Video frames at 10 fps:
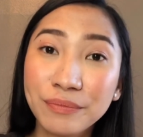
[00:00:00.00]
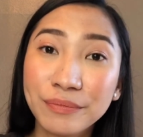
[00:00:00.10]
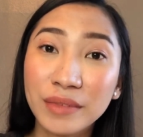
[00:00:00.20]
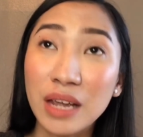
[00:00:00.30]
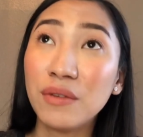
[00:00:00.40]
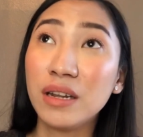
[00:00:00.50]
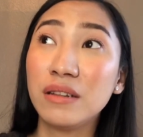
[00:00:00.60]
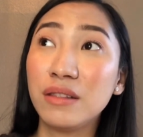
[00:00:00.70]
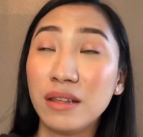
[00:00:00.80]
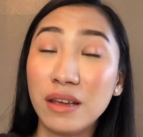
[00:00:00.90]

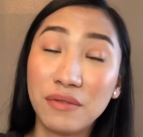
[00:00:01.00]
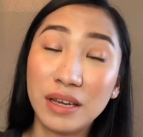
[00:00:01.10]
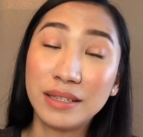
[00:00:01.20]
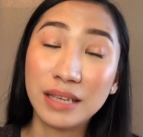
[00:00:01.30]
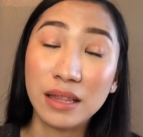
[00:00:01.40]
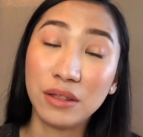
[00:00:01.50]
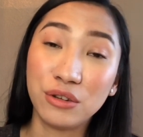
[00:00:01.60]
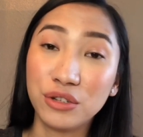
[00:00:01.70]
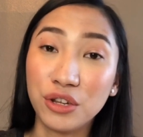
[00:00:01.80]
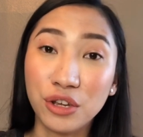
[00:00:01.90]
even if they see that
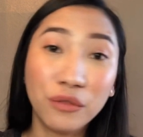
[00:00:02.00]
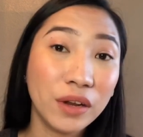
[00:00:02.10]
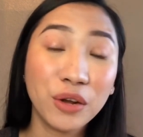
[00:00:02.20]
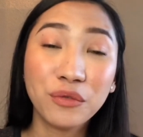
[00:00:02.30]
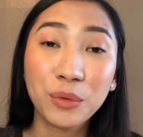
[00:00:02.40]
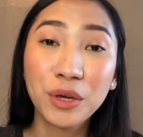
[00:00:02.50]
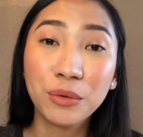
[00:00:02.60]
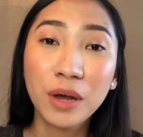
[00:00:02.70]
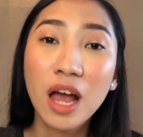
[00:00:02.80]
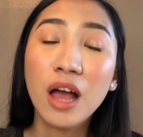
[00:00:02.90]
there's a new video from
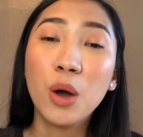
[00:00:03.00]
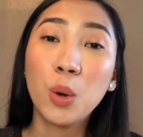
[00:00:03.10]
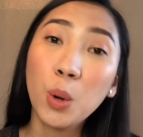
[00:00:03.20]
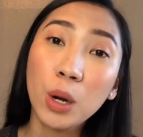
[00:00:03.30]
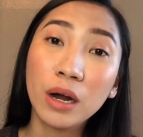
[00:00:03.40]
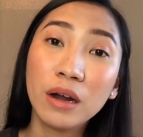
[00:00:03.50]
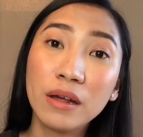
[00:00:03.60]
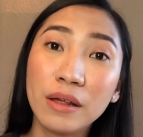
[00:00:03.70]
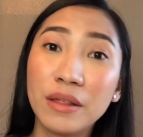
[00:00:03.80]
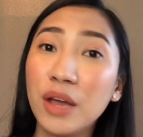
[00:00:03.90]
you, or
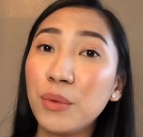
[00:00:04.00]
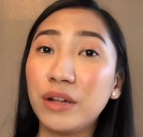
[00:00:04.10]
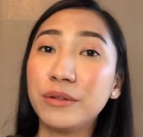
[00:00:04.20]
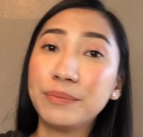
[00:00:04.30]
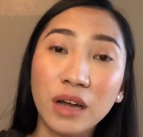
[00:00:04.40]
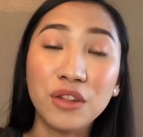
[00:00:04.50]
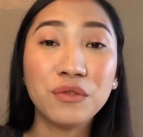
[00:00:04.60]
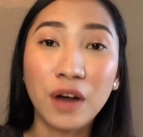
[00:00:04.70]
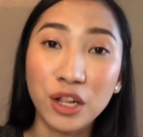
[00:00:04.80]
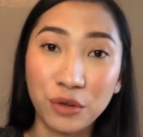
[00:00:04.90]
they will
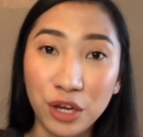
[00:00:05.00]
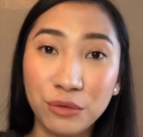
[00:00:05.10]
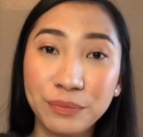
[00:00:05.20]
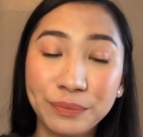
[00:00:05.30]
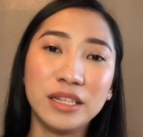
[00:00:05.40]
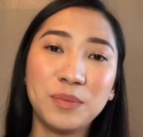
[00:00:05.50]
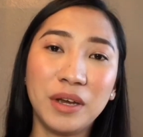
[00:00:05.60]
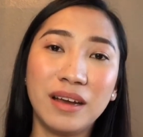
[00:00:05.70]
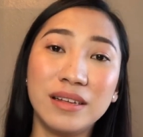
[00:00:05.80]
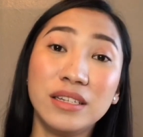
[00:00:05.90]
unfollow you. It's
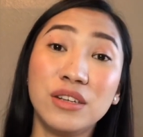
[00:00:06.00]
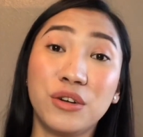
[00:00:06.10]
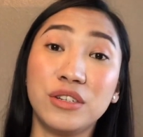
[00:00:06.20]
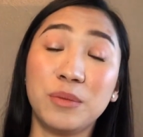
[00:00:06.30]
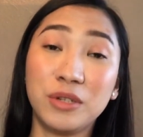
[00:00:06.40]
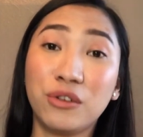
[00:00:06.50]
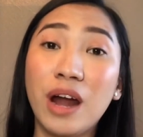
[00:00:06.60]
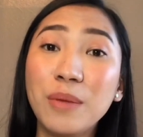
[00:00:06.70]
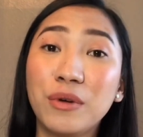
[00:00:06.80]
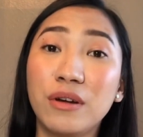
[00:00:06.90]
because your
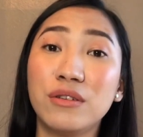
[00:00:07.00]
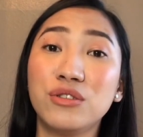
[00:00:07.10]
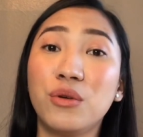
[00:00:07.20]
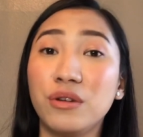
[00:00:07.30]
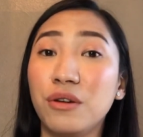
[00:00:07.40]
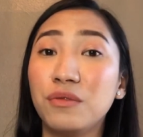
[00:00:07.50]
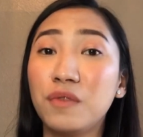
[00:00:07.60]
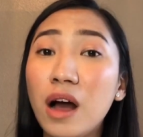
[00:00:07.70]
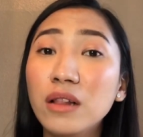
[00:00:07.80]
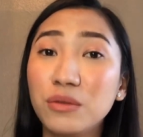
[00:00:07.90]
subscribers or your
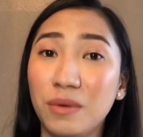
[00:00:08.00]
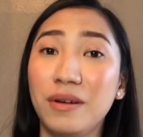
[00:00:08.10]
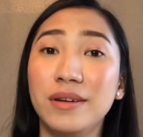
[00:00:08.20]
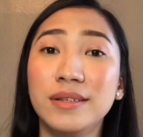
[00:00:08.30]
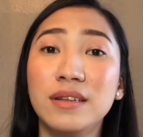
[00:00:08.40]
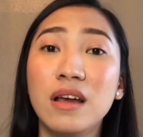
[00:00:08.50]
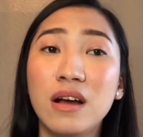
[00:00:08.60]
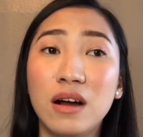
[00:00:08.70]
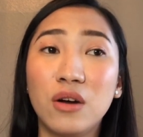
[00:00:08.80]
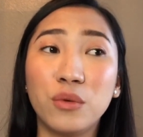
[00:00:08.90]
followers
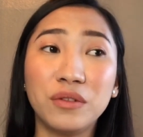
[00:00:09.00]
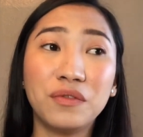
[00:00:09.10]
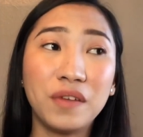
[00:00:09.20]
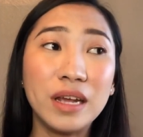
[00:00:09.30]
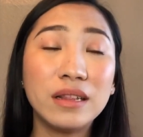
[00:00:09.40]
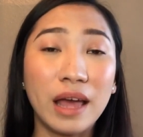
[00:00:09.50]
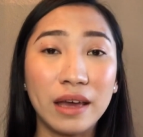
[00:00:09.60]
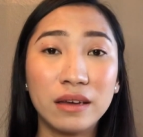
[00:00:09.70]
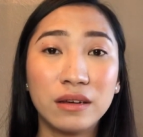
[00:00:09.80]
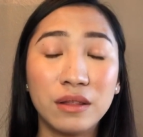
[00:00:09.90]
will feel
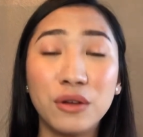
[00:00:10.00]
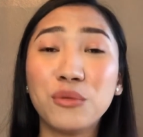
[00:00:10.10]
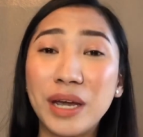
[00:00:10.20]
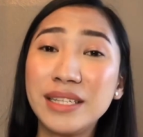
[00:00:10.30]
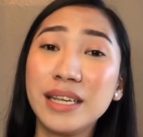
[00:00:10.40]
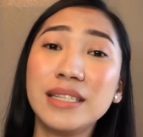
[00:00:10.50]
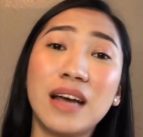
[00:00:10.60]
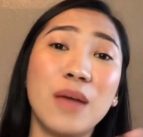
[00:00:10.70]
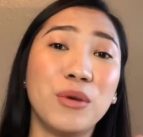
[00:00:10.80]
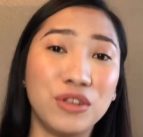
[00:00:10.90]
like they're wasting
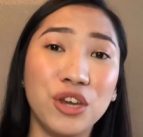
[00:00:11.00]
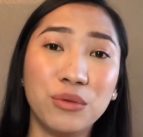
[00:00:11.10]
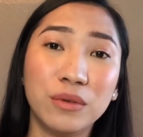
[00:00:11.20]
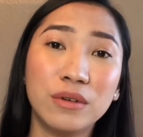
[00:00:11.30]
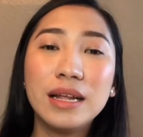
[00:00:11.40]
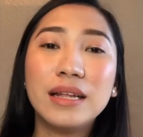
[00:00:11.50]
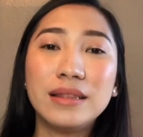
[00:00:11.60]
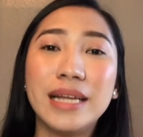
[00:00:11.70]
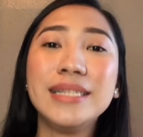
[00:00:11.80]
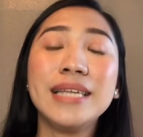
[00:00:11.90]
time on you.
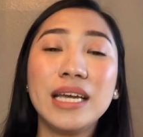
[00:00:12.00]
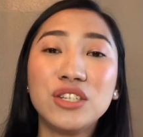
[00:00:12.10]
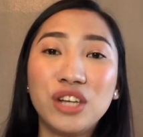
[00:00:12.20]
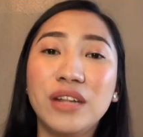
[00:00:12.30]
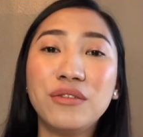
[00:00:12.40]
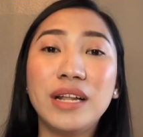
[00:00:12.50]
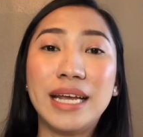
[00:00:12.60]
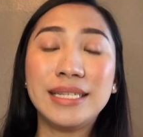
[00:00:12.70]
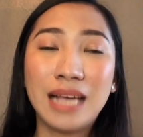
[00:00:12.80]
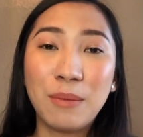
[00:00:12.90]
Let's take a general
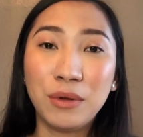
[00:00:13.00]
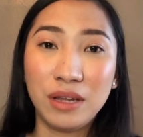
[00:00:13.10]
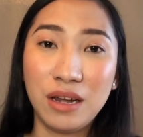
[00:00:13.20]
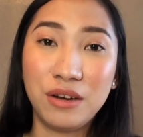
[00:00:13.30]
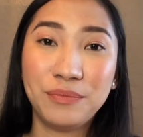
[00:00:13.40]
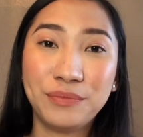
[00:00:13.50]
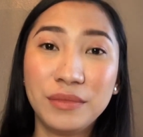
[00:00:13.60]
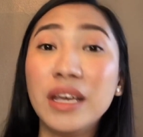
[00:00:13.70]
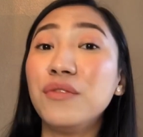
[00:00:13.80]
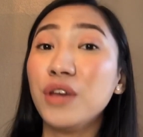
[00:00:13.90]
example here.
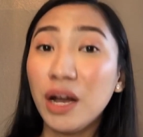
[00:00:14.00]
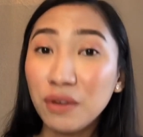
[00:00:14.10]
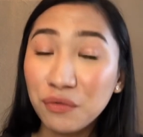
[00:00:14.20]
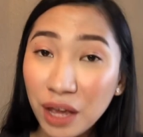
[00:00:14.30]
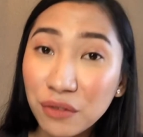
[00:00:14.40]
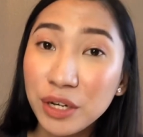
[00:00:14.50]
If you have a favorite